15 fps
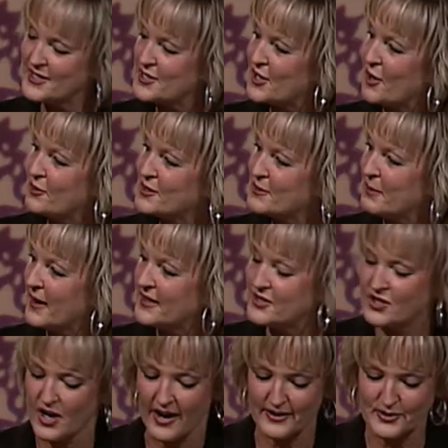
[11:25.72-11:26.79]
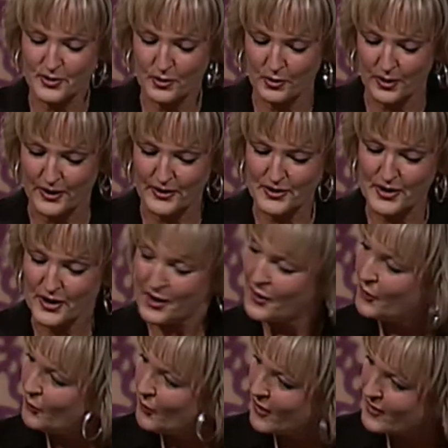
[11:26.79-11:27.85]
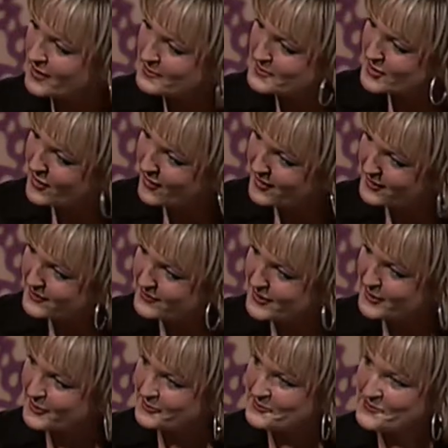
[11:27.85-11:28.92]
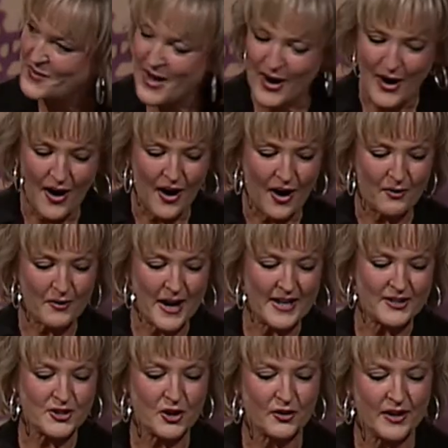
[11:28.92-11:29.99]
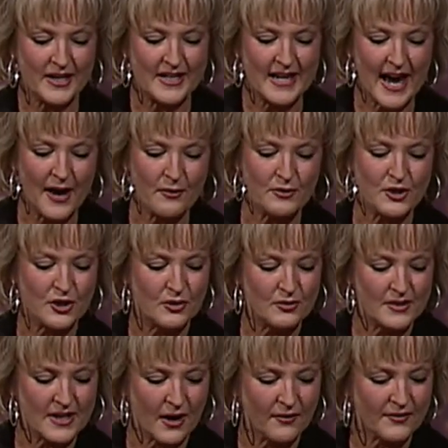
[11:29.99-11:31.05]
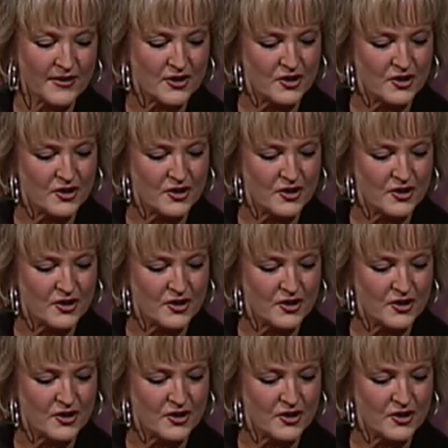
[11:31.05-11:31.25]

is coached by John George. Welcome to all of you. All right, turning now to Delphos